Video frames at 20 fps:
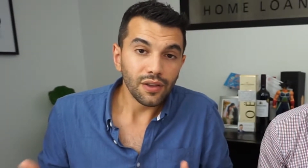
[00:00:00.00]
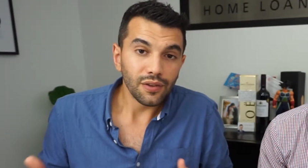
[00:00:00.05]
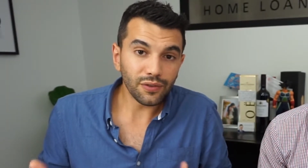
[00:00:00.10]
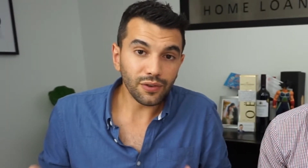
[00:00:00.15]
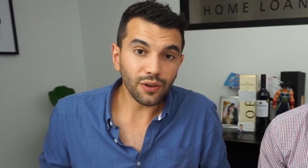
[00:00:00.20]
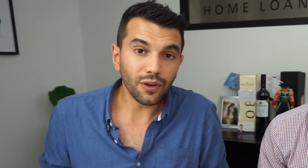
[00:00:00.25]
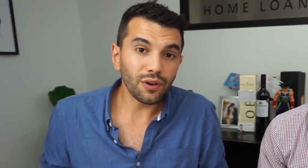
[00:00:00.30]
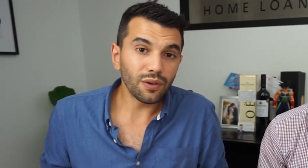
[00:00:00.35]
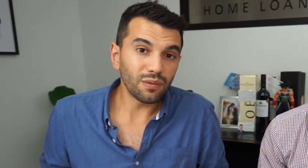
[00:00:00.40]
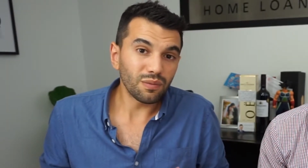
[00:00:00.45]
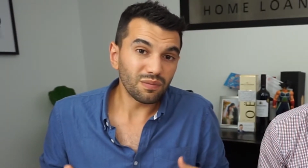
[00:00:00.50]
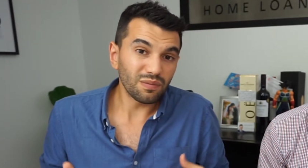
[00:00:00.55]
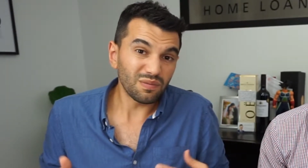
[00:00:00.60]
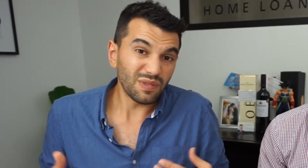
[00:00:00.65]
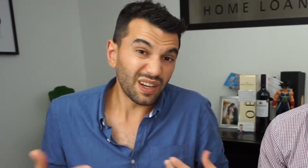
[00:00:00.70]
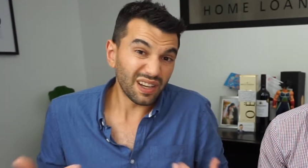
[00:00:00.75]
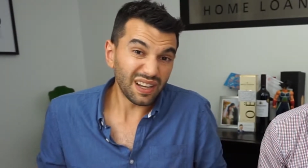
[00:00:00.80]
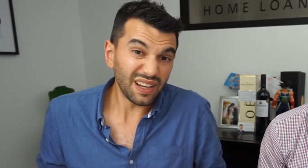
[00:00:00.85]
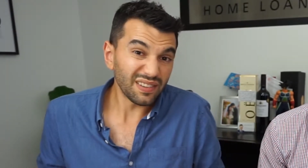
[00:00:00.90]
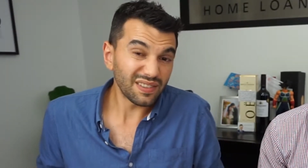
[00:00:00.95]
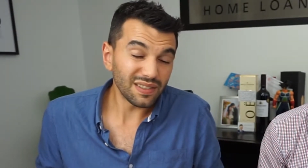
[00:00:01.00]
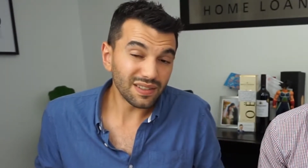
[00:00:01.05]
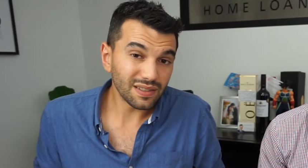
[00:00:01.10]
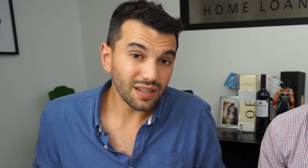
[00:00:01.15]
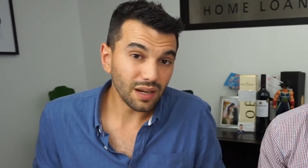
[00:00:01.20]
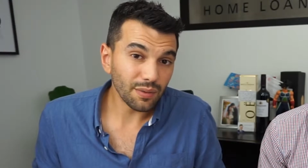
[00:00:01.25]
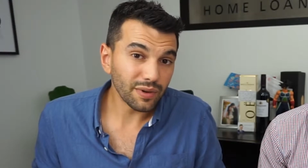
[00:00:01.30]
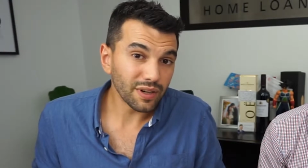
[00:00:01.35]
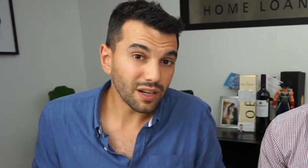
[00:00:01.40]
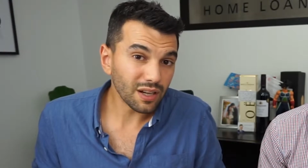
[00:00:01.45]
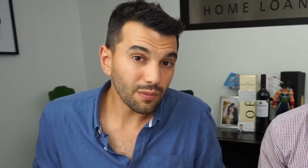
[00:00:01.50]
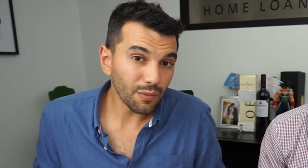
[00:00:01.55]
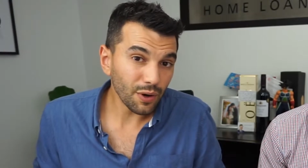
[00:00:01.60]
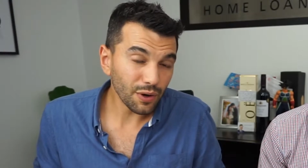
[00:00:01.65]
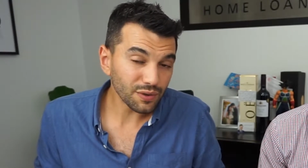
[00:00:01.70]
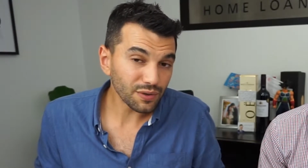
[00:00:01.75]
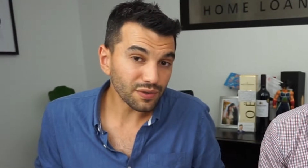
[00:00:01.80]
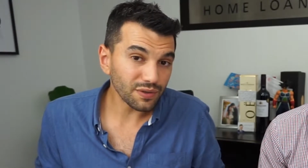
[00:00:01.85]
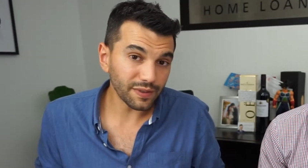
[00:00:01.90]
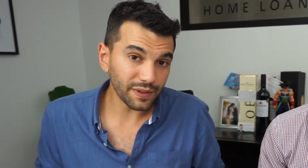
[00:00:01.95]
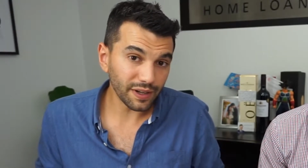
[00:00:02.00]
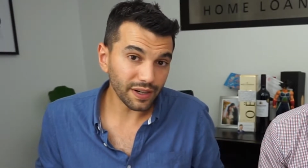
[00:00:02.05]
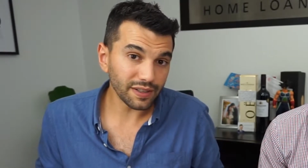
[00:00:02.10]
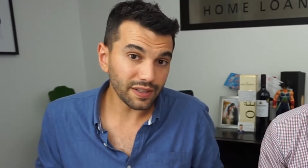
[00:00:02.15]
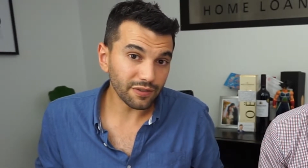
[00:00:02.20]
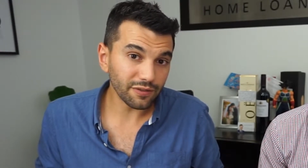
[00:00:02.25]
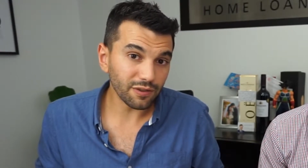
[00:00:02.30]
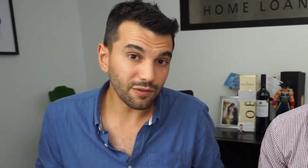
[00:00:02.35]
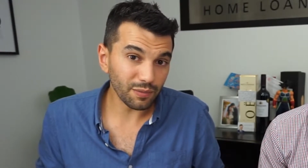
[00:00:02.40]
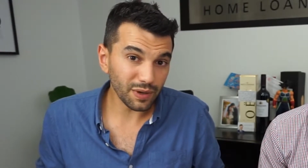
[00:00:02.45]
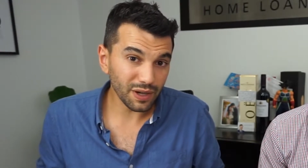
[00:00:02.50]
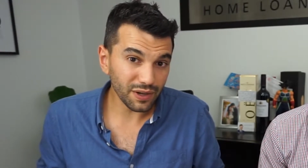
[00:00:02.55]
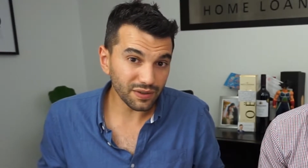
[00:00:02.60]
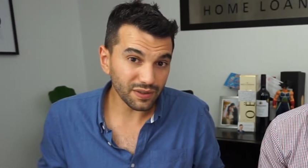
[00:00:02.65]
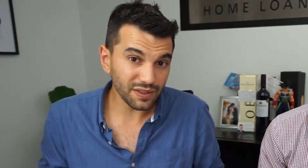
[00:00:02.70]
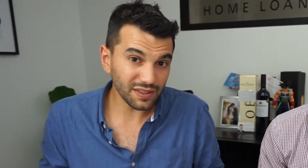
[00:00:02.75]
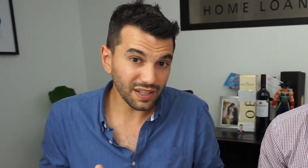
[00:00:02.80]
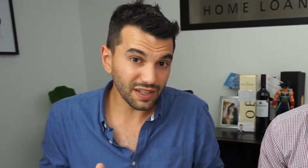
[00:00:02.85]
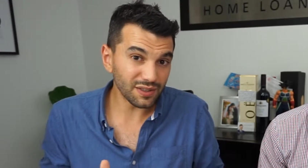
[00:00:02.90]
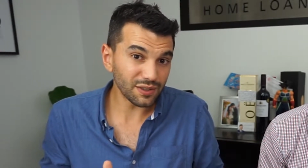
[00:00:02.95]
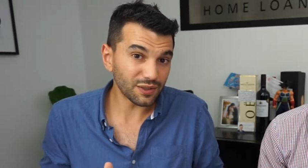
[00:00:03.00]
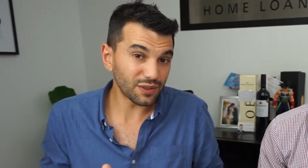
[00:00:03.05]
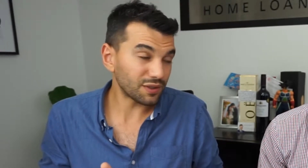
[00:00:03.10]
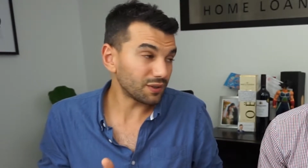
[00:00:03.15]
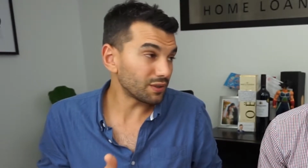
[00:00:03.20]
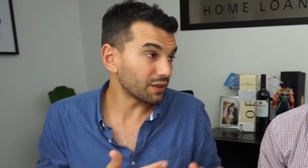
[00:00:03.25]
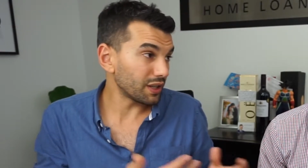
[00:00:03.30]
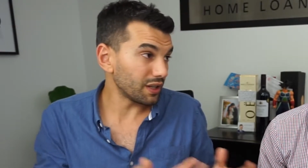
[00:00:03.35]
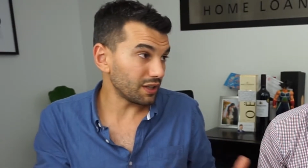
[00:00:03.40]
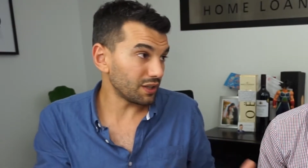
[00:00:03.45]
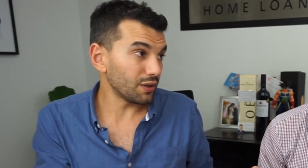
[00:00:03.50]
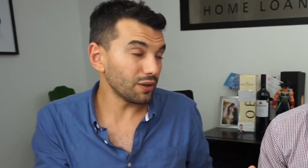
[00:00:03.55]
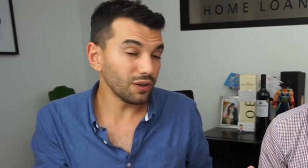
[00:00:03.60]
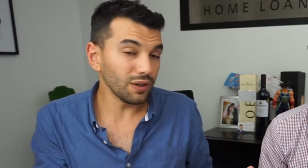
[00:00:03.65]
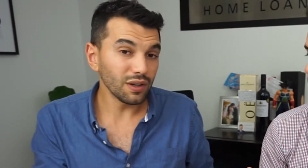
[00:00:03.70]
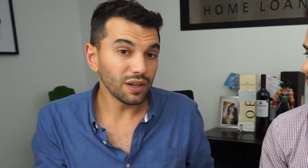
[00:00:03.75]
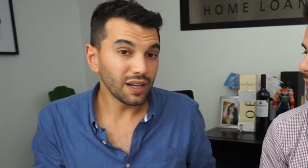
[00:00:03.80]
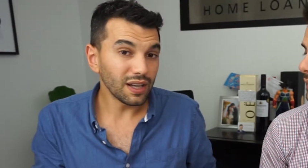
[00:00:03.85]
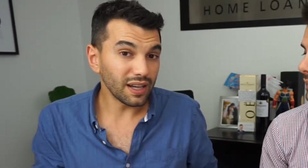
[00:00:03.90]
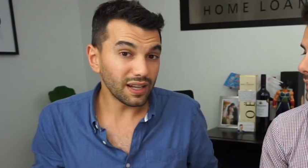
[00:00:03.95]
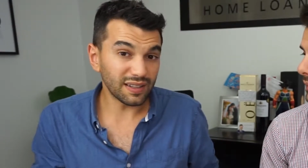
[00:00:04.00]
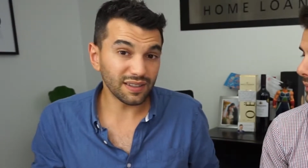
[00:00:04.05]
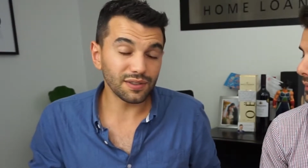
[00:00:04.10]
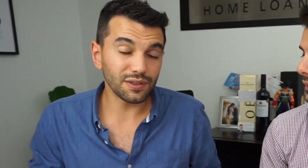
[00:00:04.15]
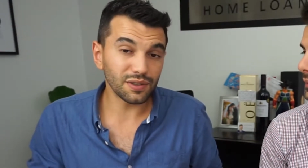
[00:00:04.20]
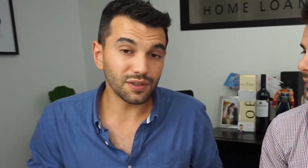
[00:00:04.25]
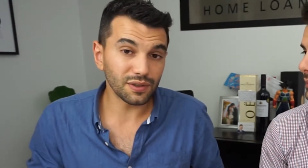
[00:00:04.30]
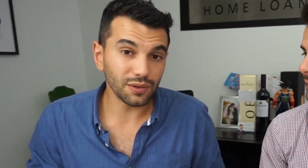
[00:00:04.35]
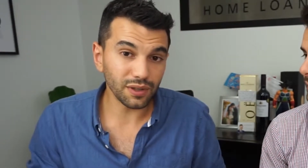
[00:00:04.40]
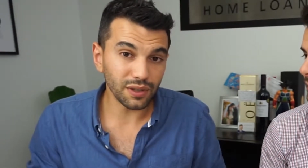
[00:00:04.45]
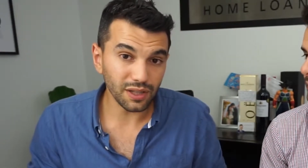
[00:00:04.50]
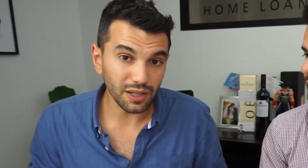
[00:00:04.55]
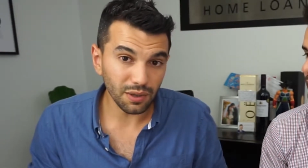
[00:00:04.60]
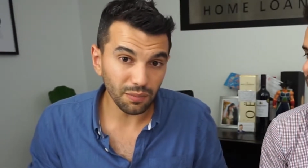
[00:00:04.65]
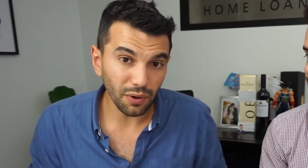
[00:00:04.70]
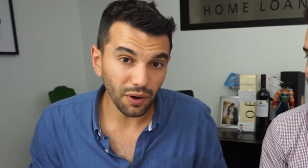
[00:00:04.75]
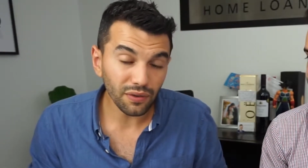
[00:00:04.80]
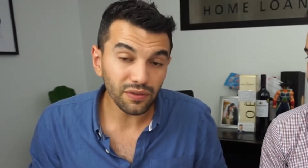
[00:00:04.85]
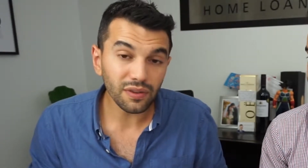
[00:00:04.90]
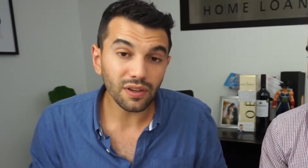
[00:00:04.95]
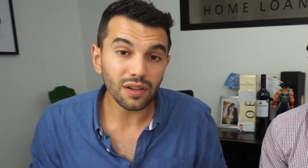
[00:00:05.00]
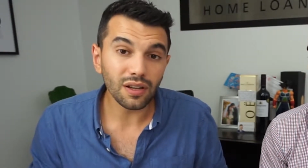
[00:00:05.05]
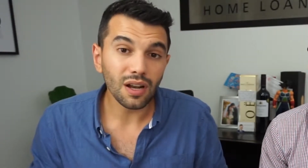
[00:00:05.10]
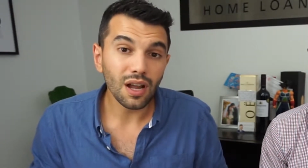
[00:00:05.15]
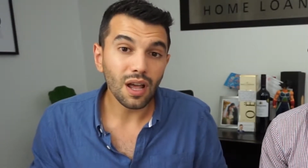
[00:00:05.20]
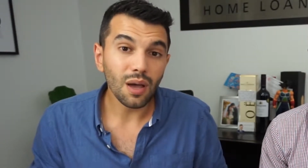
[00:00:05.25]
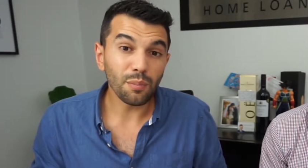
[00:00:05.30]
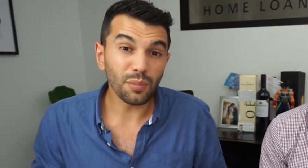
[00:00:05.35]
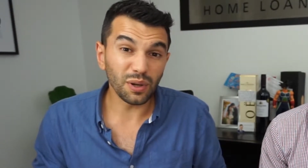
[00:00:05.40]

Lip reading: So I guess in summary, commercial is very different because it doesn't just look at you, it doesn't just look at your deposit,